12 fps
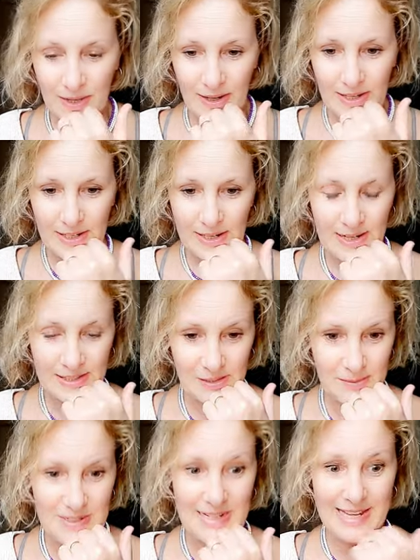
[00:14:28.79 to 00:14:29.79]
And I had
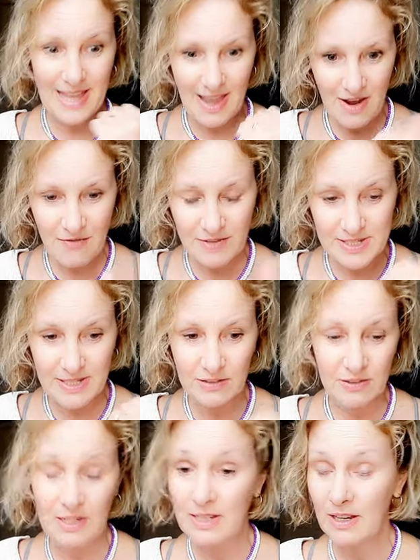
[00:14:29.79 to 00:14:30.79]
them nearly every
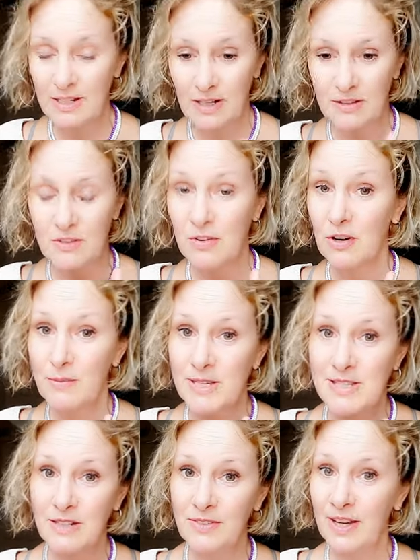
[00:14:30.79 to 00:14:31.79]
single night. I'd thrown
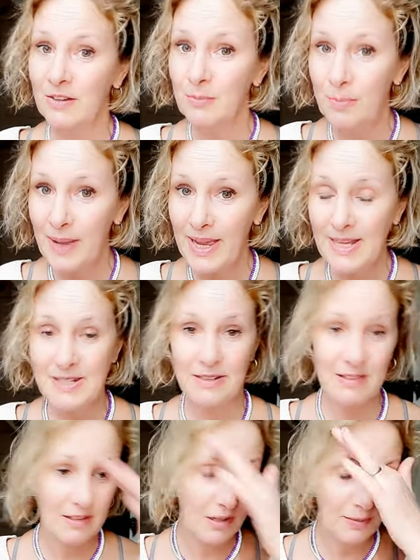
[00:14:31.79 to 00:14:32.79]
myself out of bed.
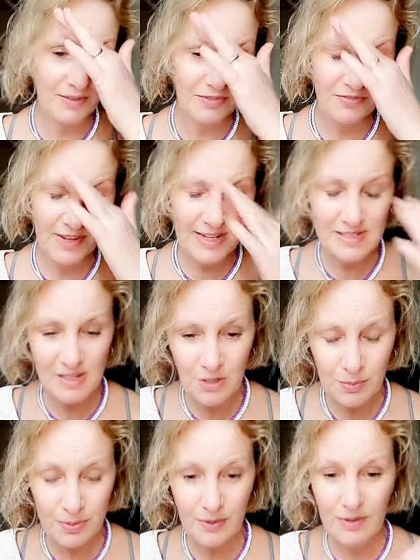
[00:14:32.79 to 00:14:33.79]
I'd cut my face
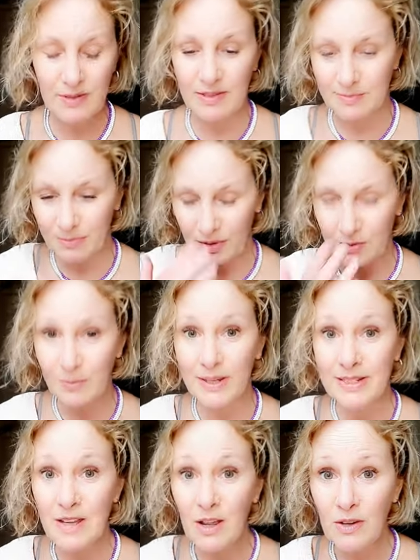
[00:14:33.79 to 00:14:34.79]
open. I'd broken
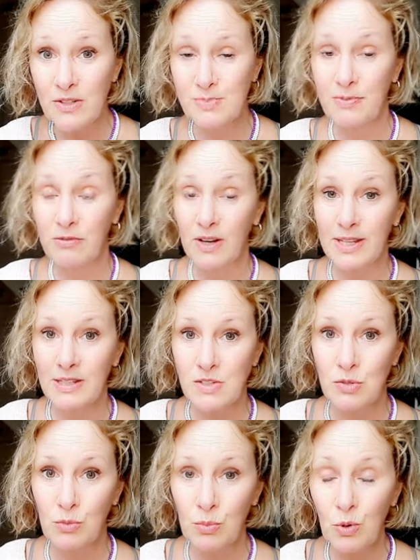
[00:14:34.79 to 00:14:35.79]
my nose running
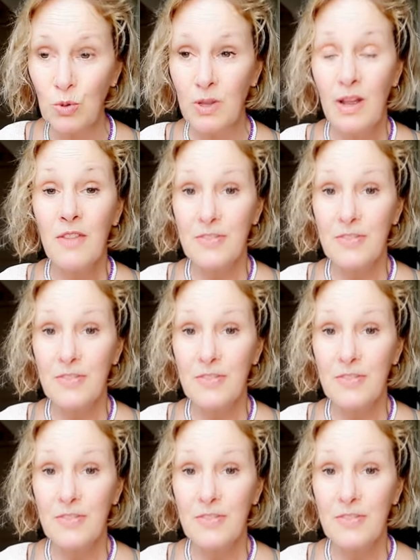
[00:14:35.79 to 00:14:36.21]
into a wall.